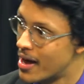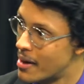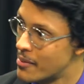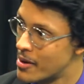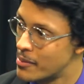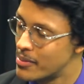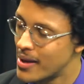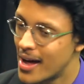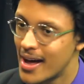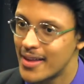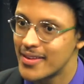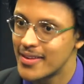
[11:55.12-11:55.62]
blah,
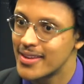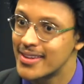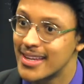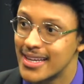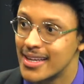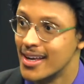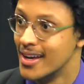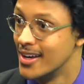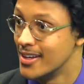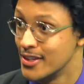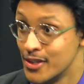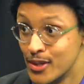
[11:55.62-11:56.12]
blah, blah. And
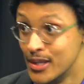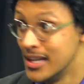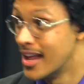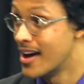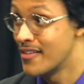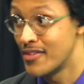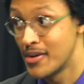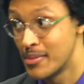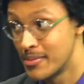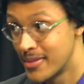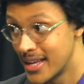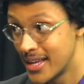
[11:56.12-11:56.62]
then you
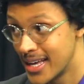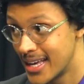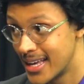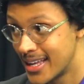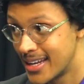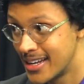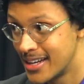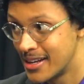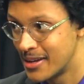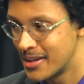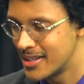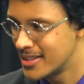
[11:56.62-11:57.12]
love them
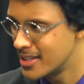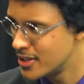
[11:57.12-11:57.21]
then